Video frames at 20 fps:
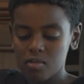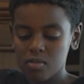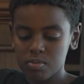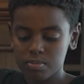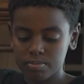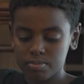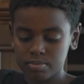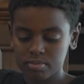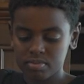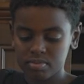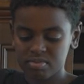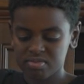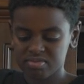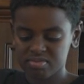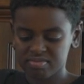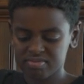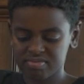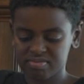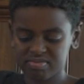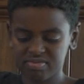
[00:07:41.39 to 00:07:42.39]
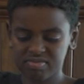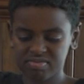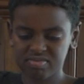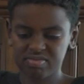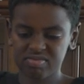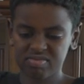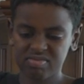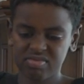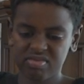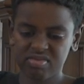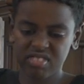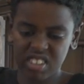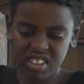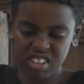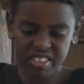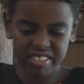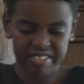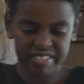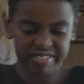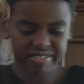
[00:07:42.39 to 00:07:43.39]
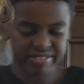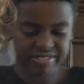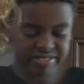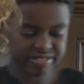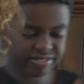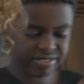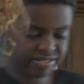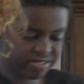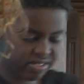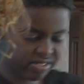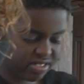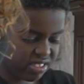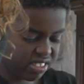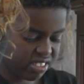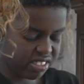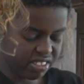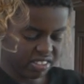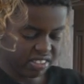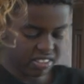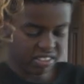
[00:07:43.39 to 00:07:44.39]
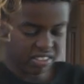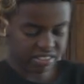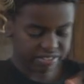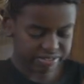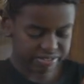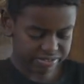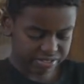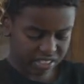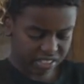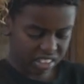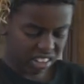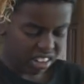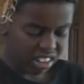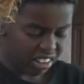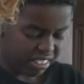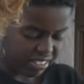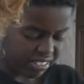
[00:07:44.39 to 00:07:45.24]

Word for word: And into the bottom, you're gonna